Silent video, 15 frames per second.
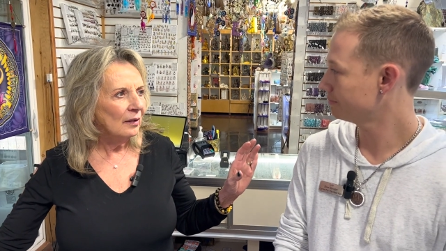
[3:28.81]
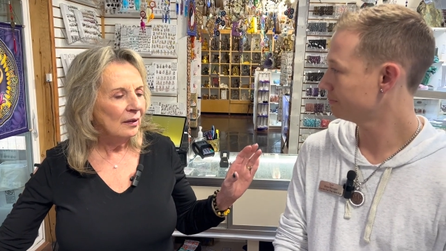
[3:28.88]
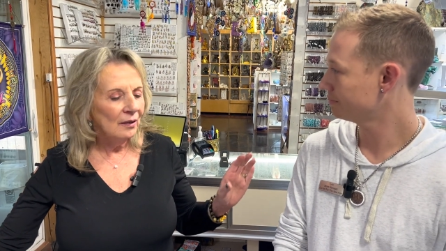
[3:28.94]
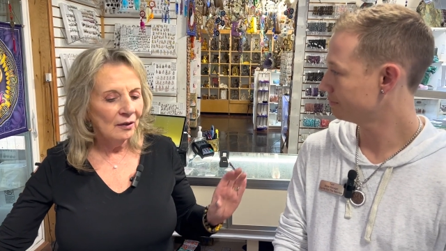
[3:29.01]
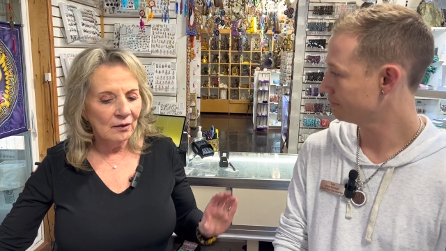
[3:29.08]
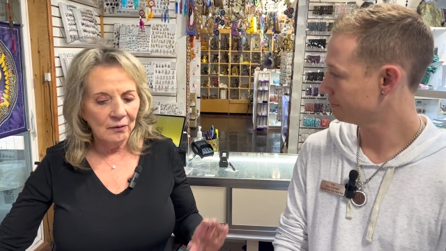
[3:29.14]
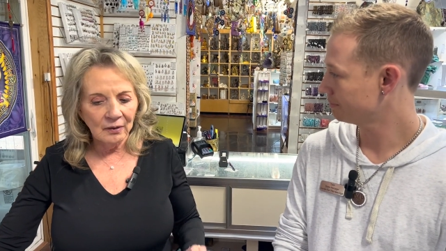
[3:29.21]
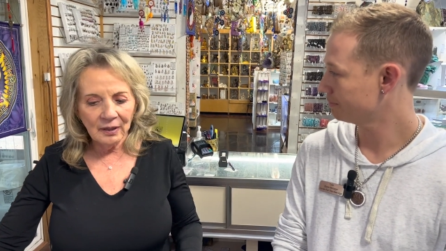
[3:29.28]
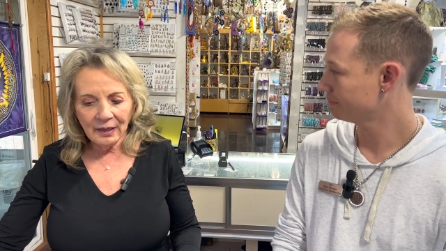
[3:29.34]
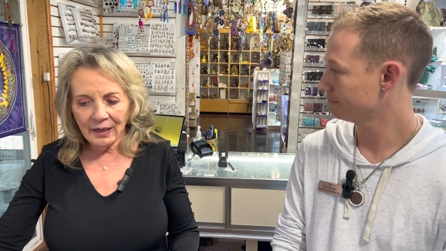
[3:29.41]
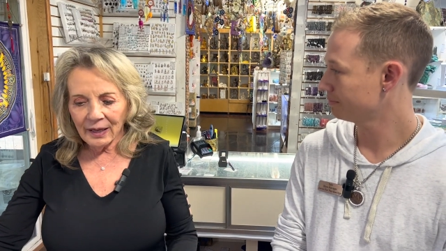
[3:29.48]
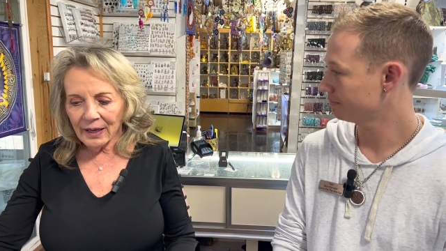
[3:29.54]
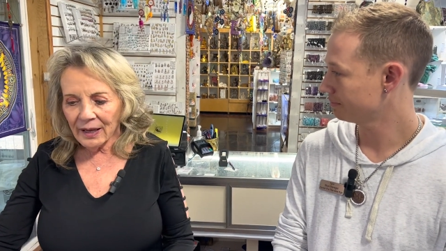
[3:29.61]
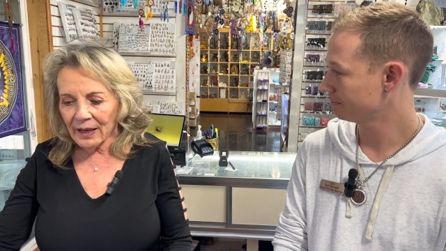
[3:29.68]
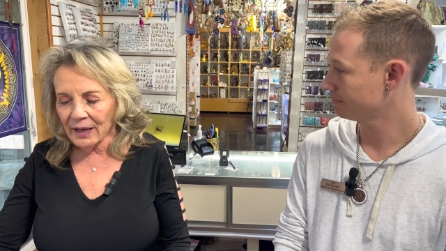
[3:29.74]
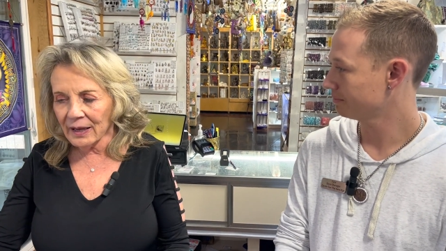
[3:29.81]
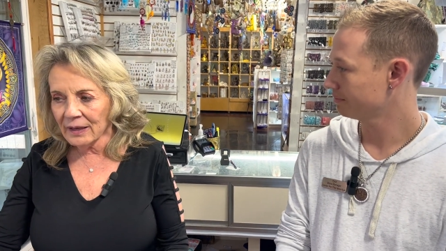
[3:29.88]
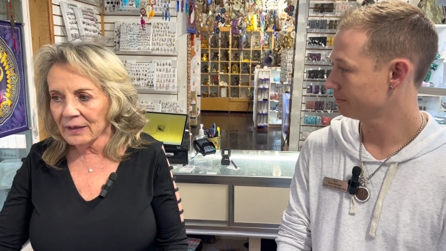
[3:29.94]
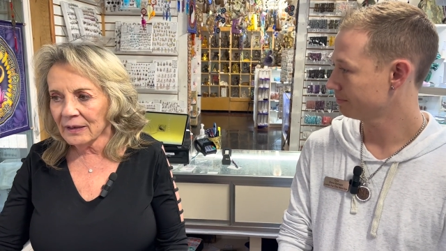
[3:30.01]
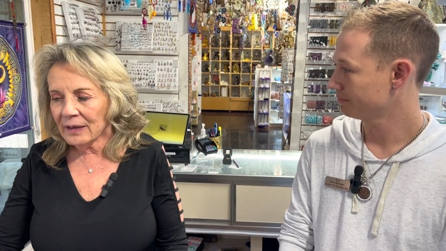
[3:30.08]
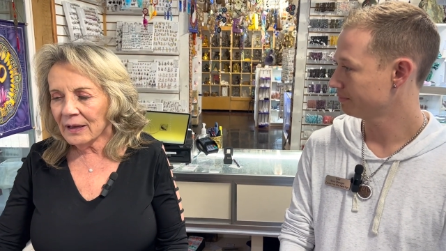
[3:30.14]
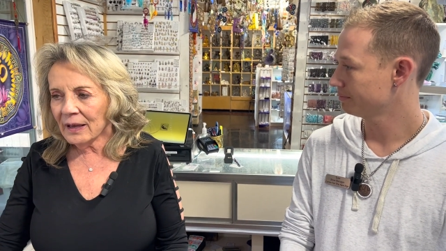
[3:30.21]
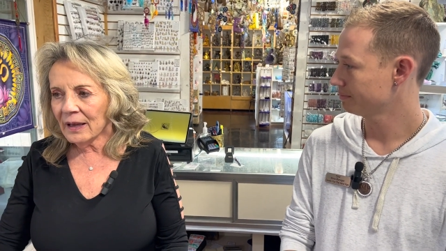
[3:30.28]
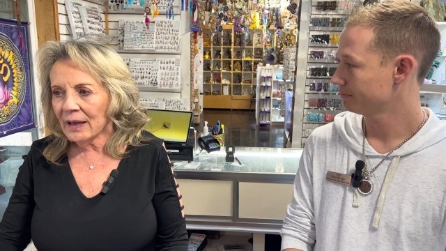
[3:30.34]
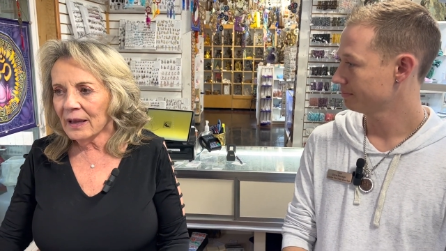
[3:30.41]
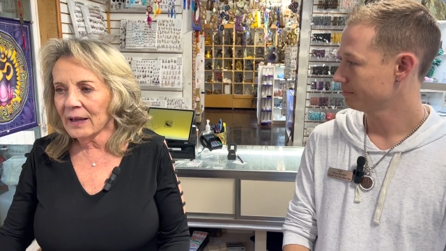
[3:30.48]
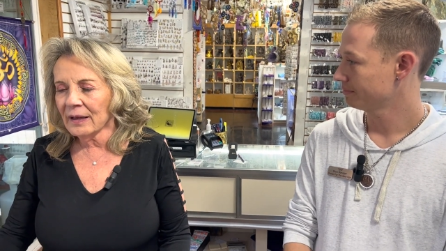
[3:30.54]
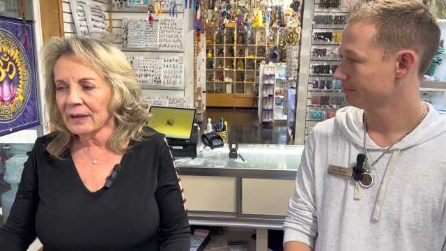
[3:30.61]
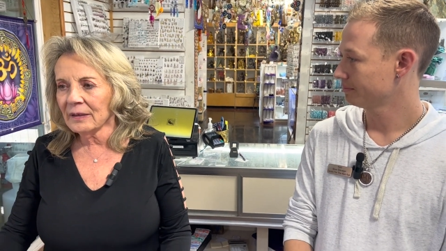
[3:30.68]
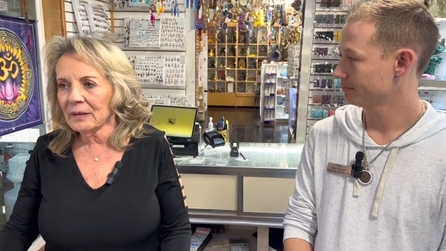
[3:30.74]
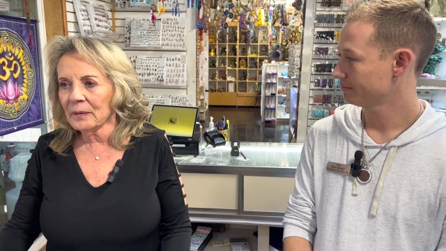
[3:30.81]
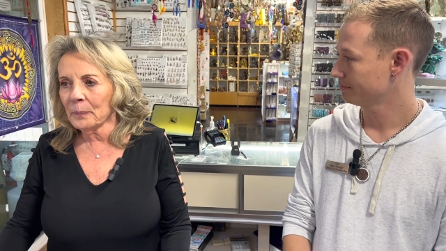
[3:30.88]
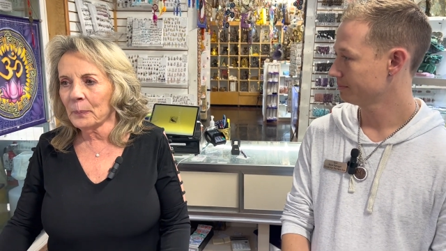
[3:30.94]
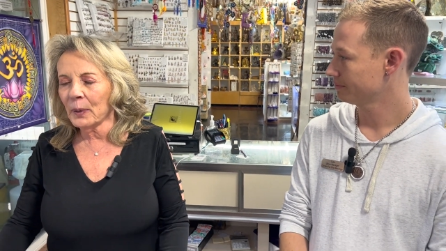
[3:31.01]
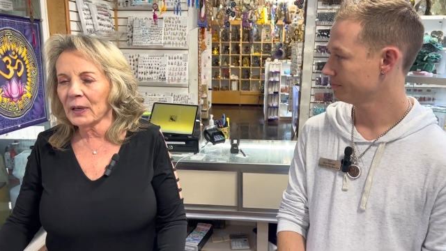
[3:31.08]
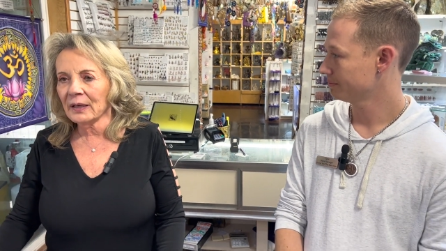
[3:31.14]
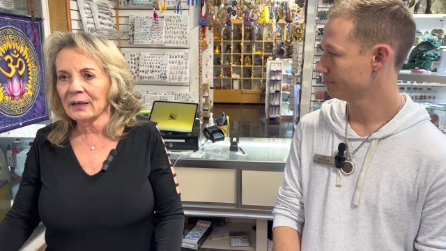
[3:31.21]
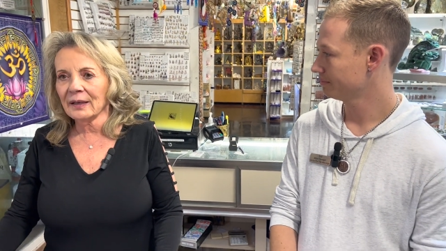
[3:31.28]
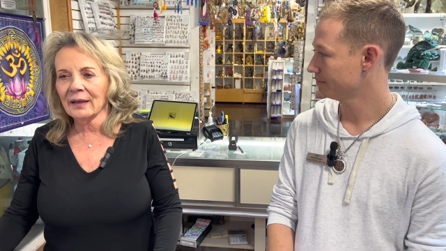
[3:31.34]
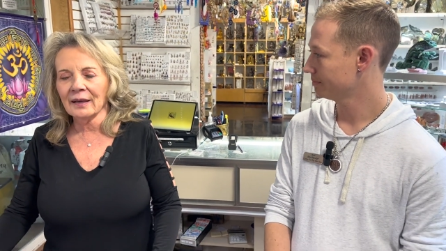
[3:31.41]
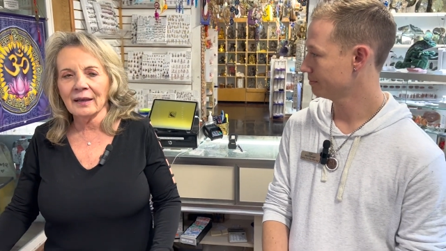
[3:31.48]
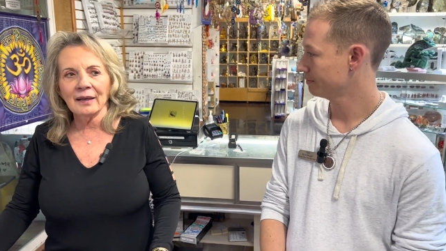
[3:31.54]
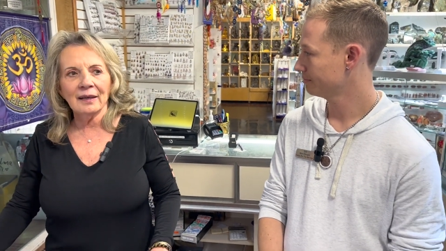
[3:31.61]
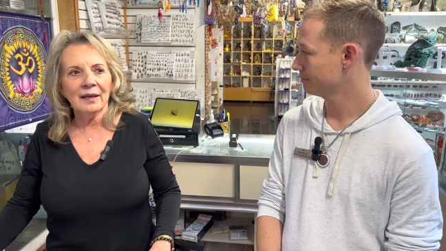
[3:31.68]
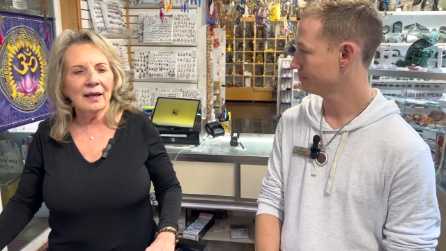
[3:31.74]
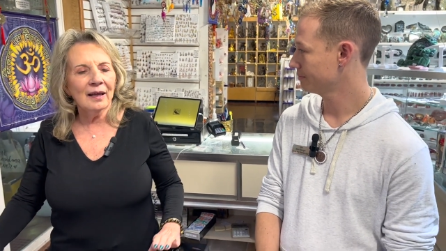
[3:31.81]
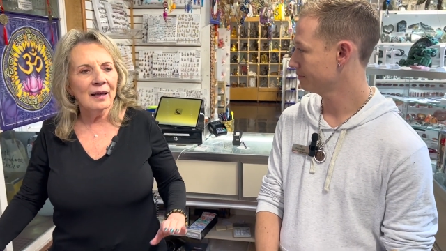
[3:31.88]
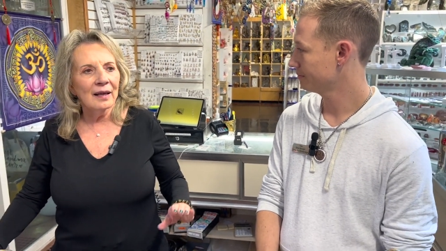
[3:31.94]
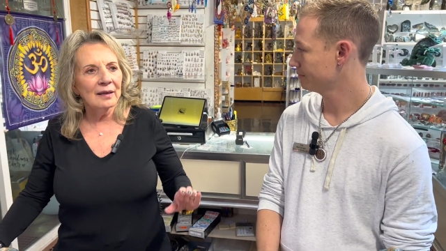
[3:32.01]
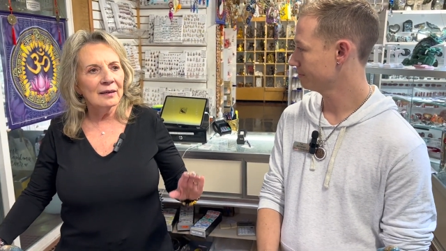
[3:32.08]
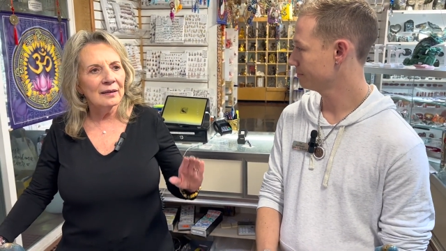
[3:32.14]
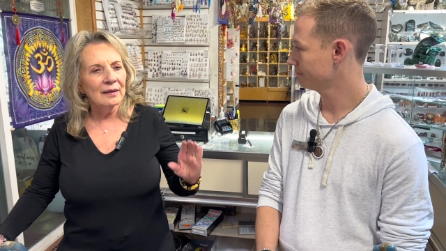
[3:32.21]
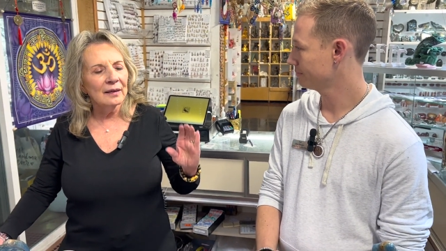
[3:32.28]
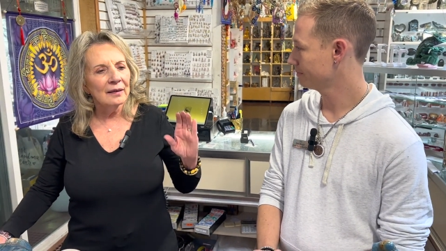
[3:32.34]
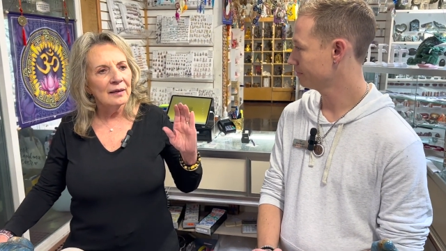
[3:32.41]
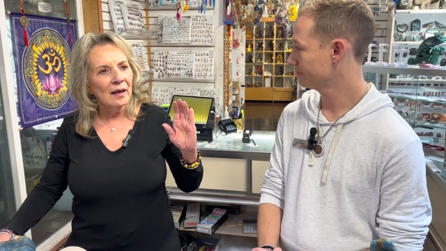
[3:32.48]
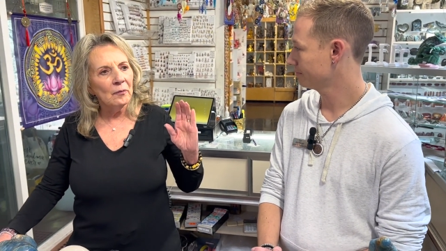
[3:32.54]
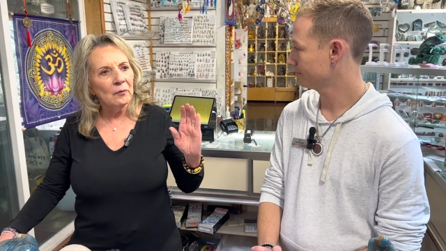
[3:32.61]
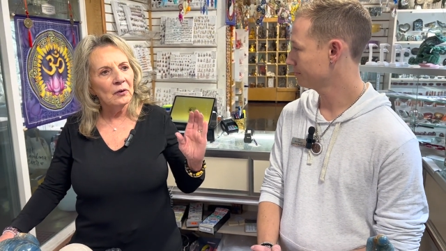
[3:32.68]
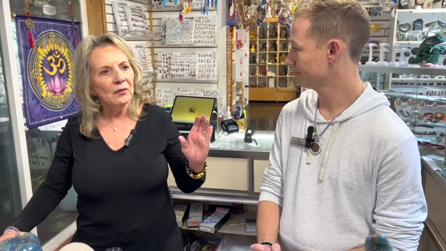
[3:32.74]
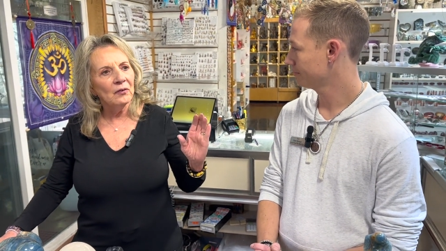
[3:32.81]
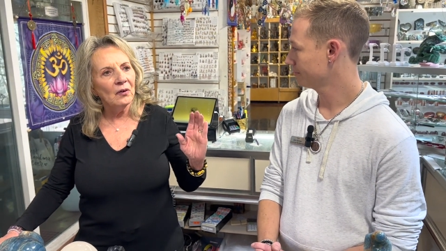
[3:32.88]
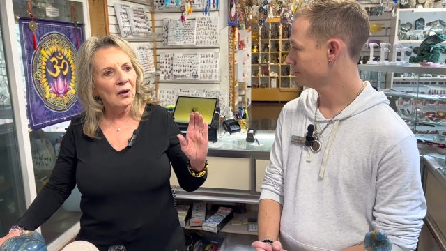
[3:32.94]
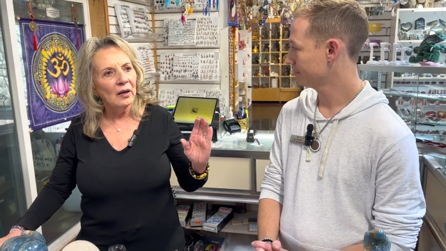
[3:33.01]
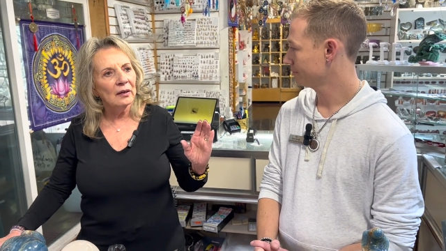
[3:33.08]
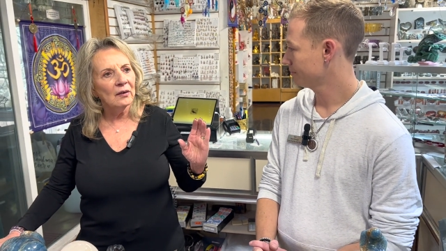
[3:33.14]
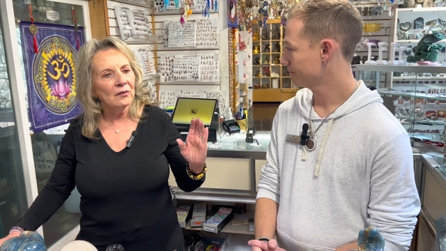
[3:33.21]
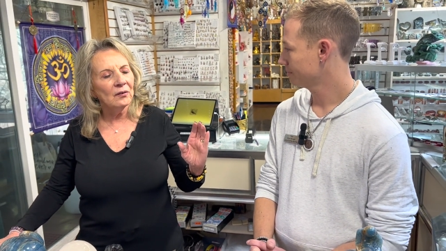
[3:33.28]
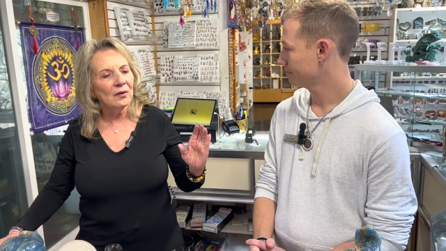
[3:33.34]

Speaker 1: you know, and and but it, and in every sign it